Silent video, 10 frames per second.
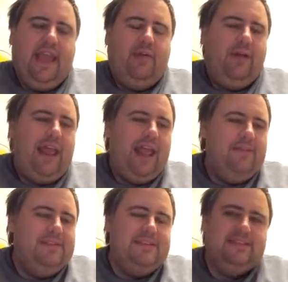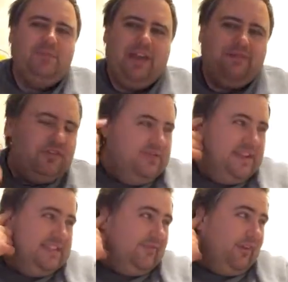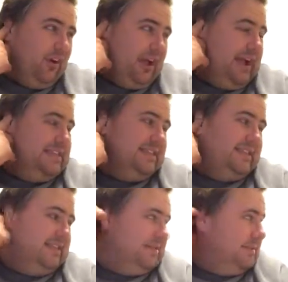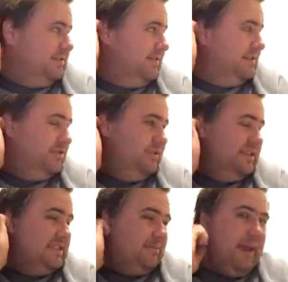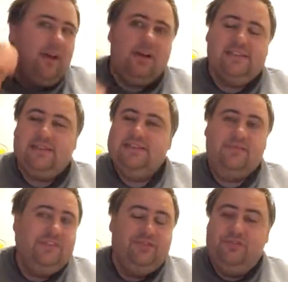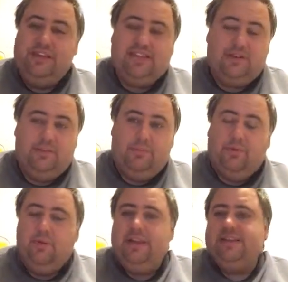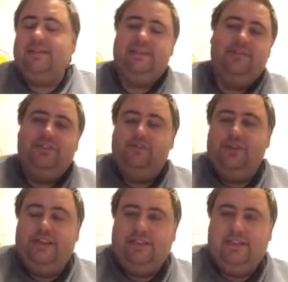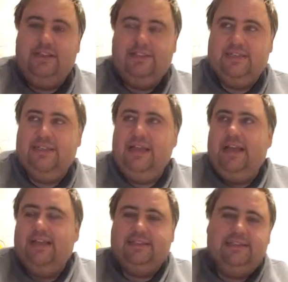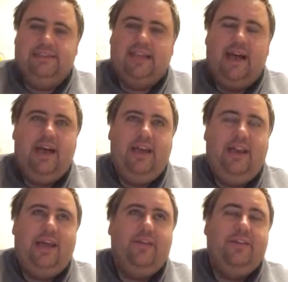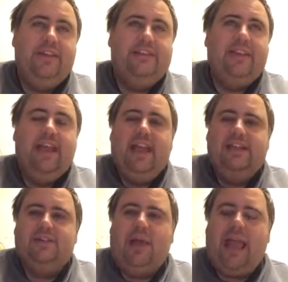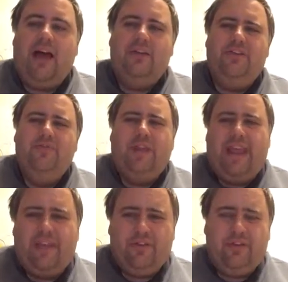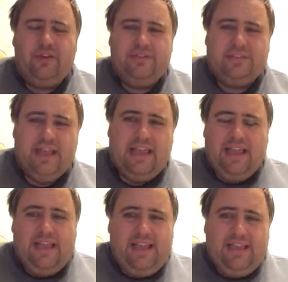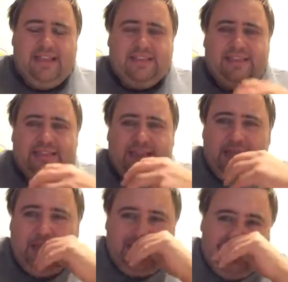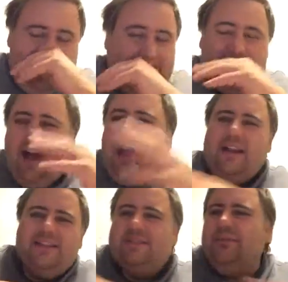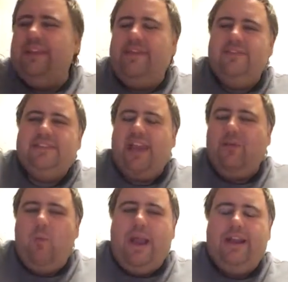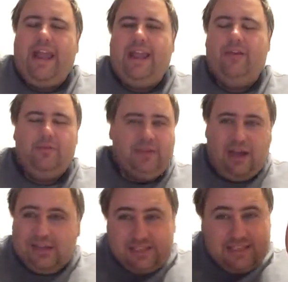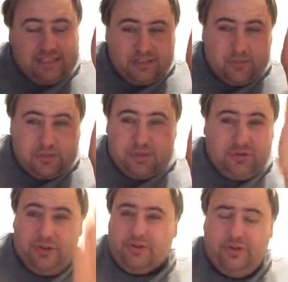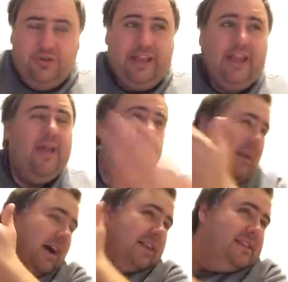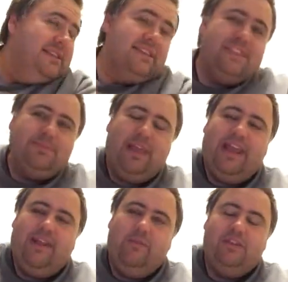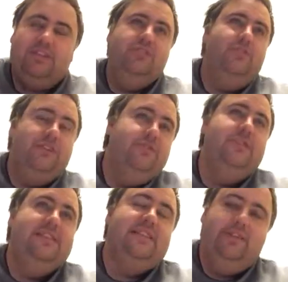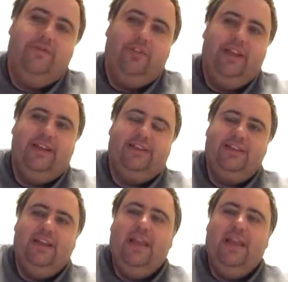And what happens is we have duties of all kinds of things. Sometimes you have a duty as a parent. Sometimes you have a duty as an employee. Sometimes you have a duty as a son and other things. And so how you handle those is something that Kant doesn't really give us a way to handle. Kant just says you're supposed to do your duty, but Kant doesn't explain what to do when duties conflict.